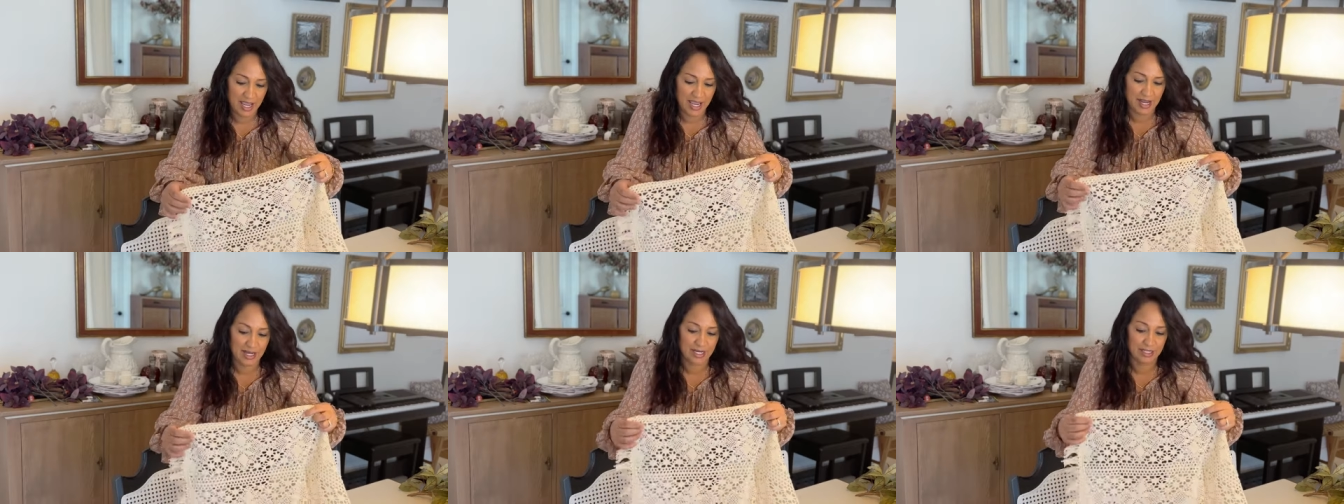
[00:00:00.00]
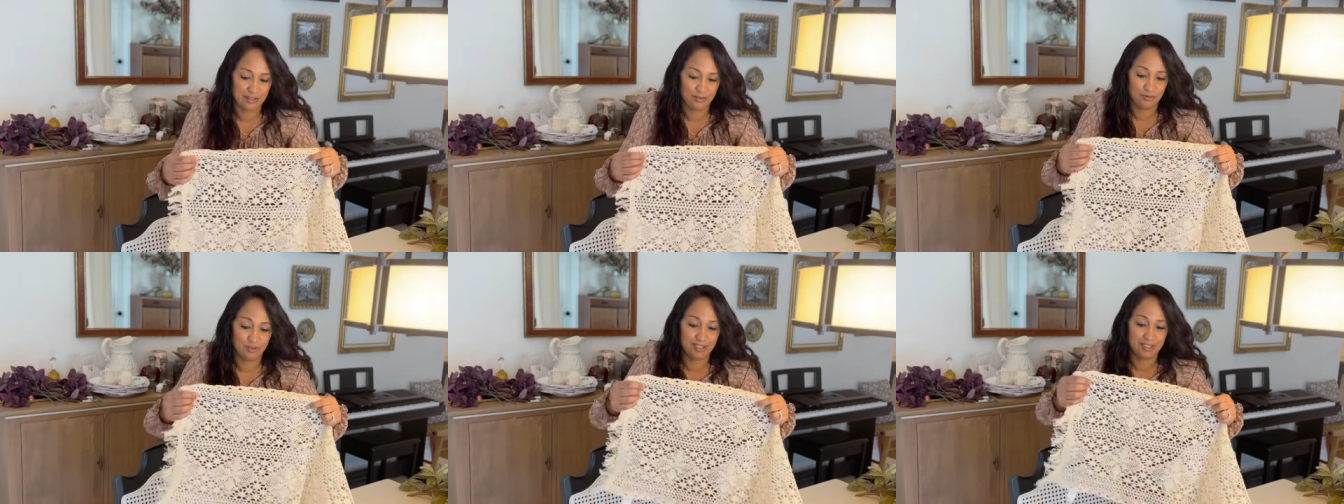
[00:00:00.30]
and I
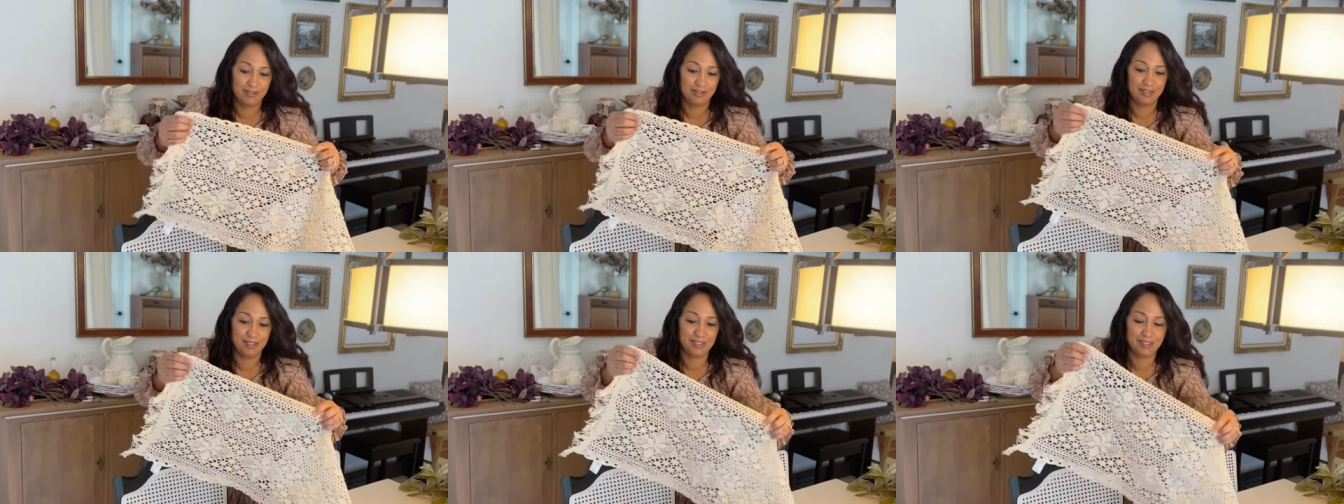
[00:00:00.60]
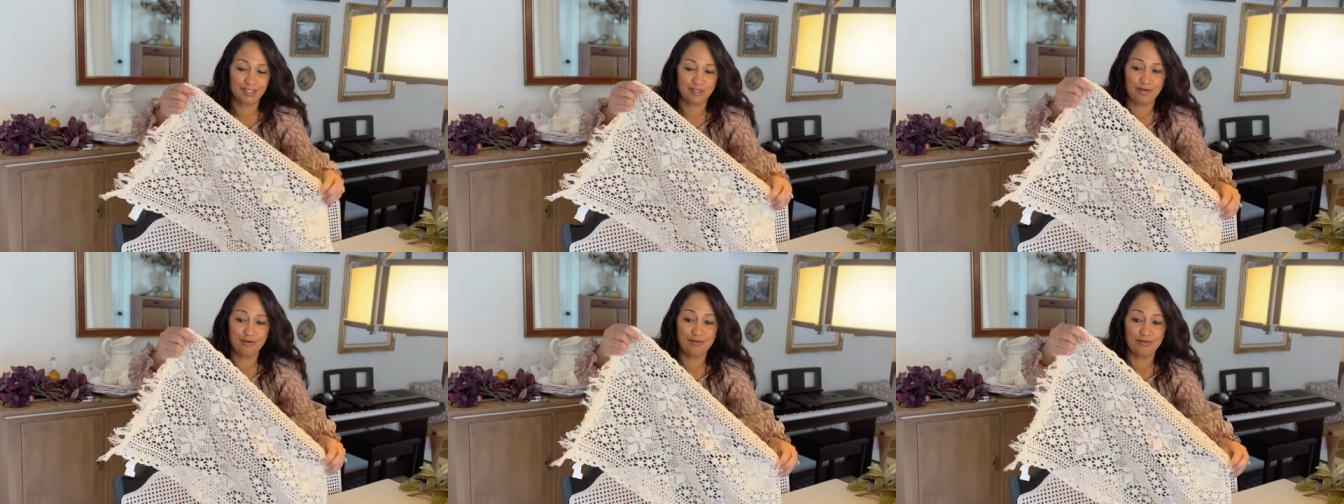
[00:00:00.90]
thought
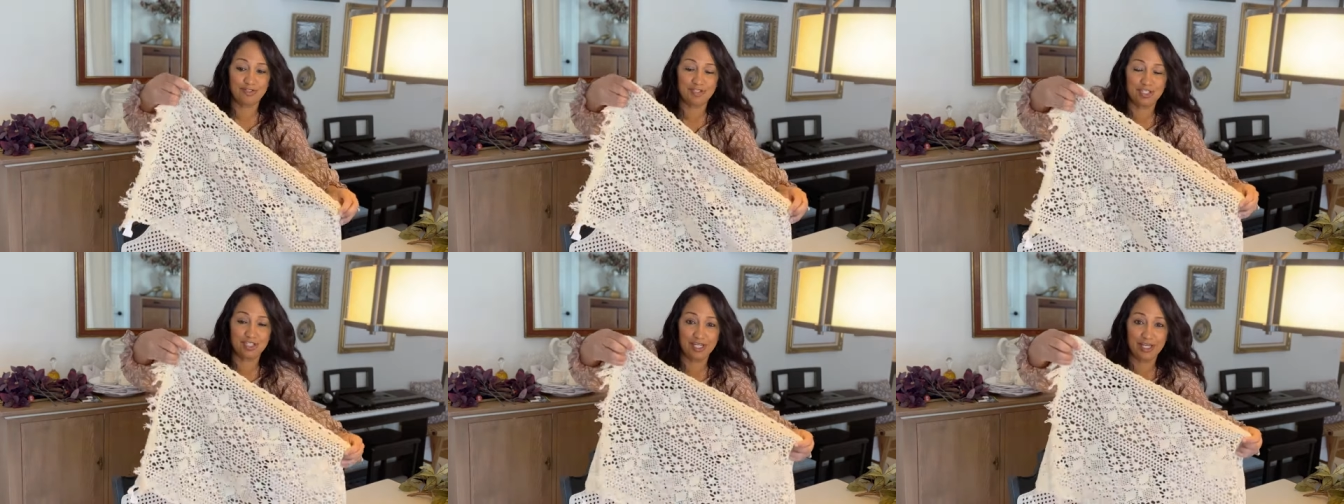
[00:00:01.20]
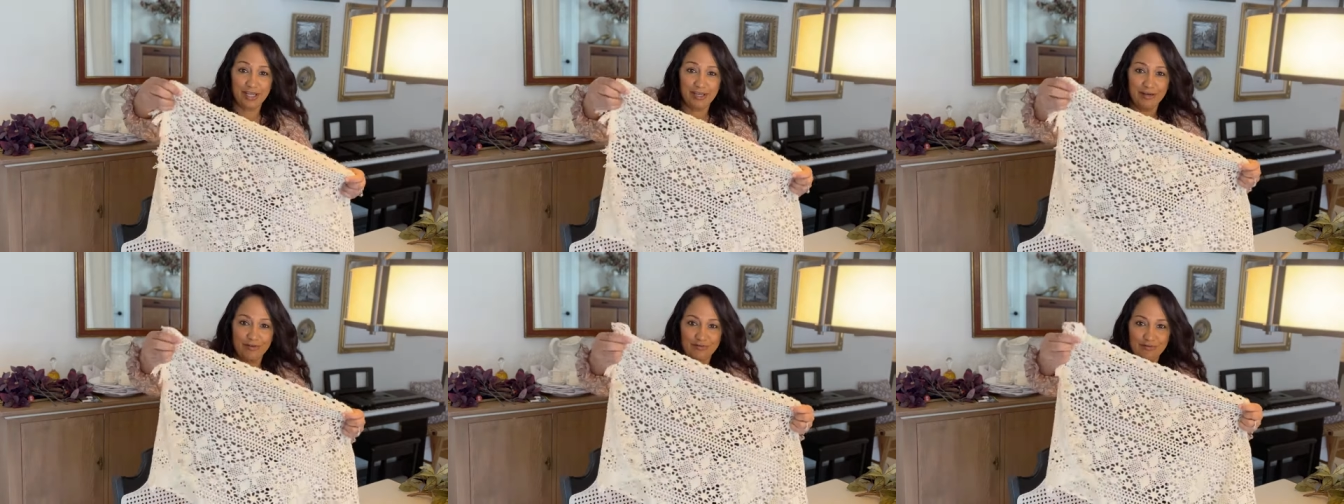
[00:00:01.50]
this
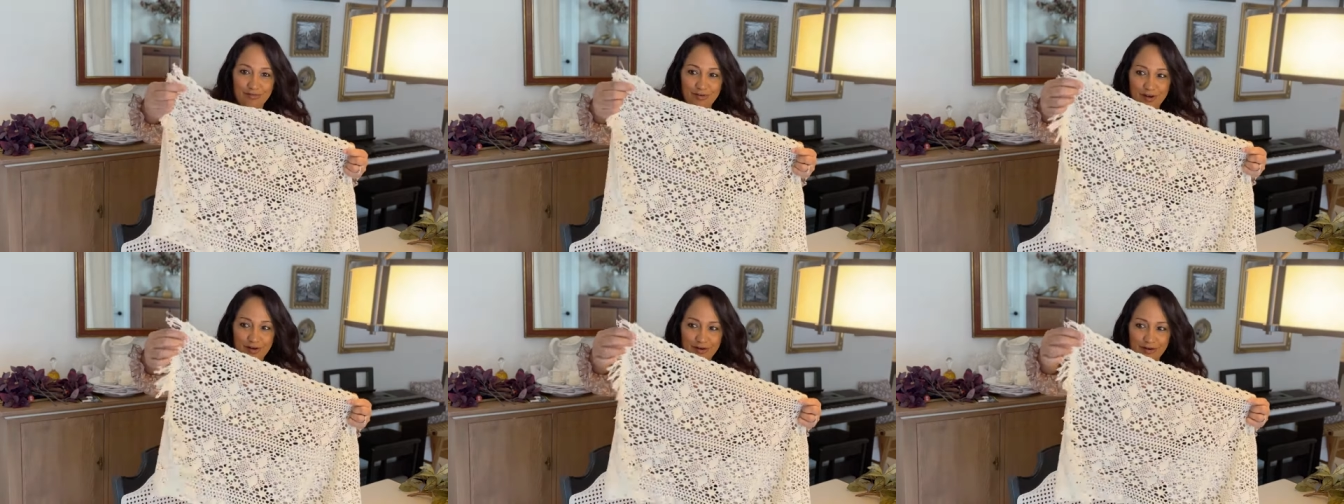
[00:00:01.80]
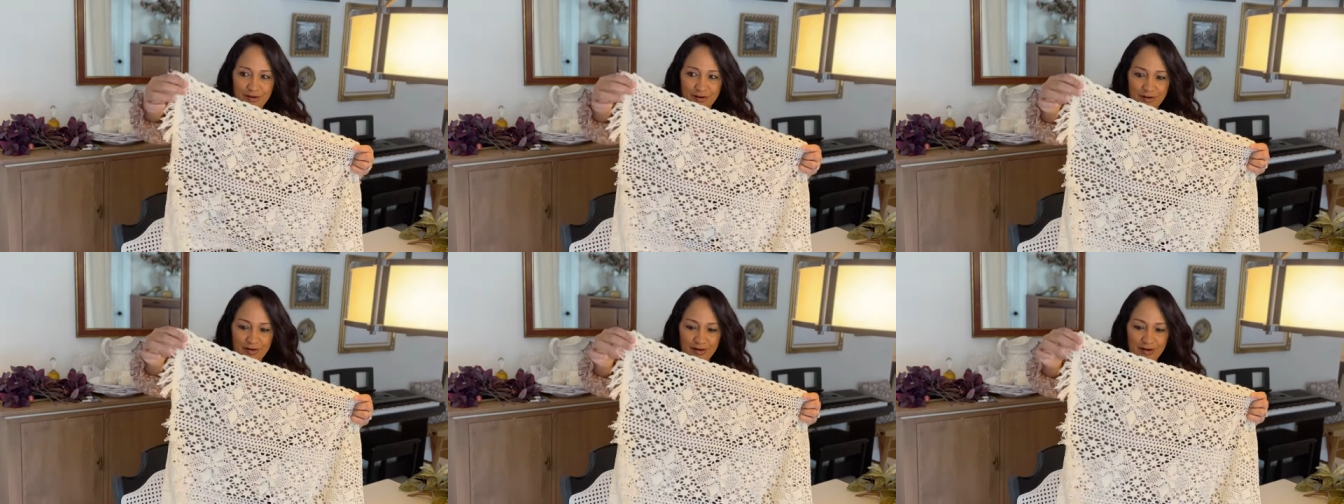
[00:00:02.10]
crochet
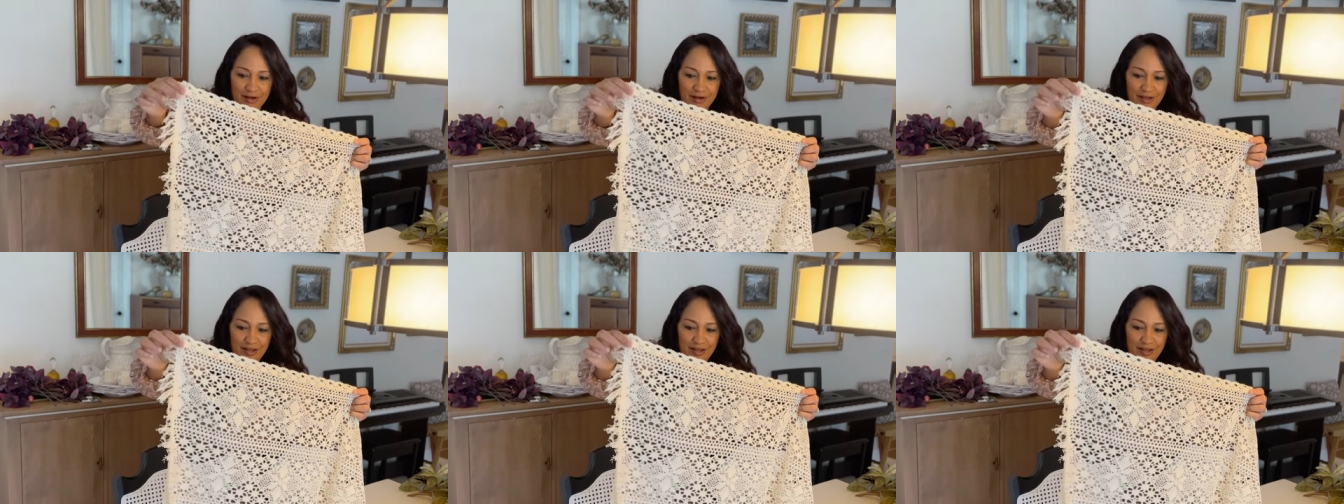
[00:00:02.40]
runner